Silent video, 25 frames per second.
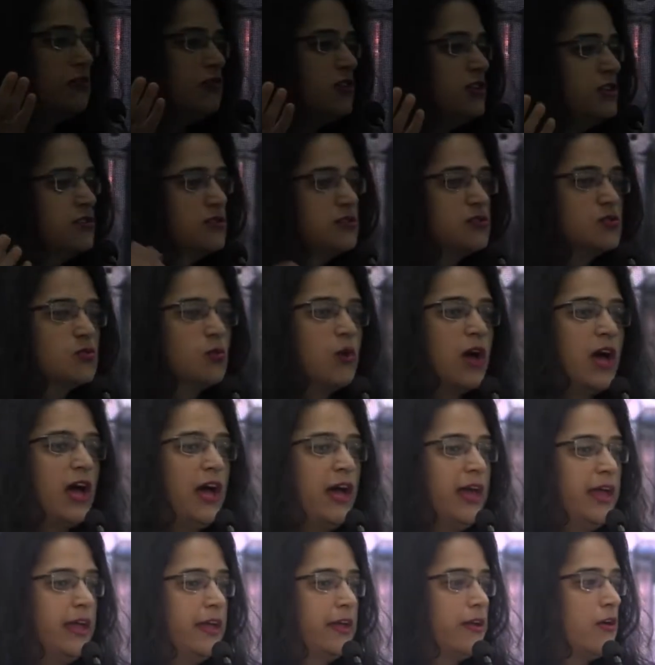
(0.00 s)
Reasons
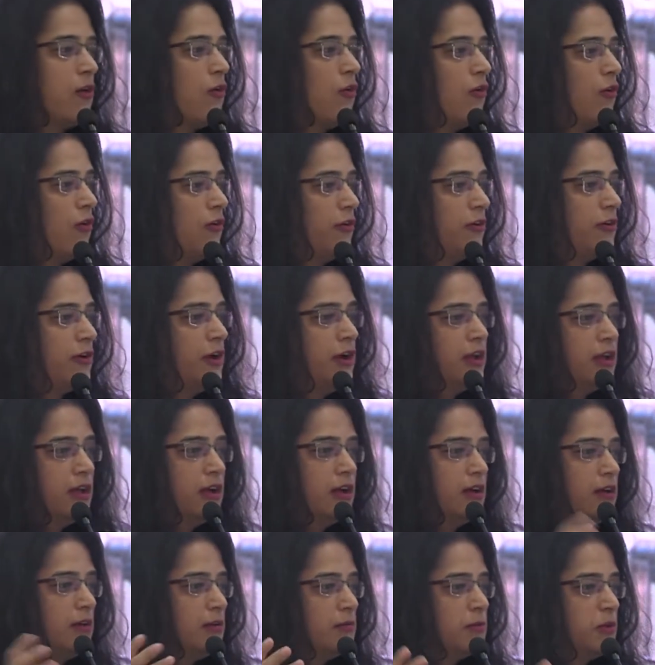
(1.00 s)
Why or,
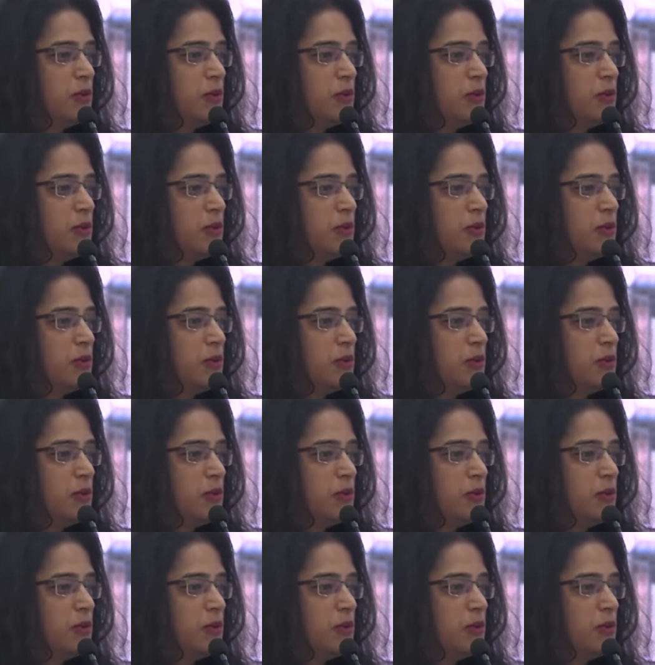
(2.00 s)
uh,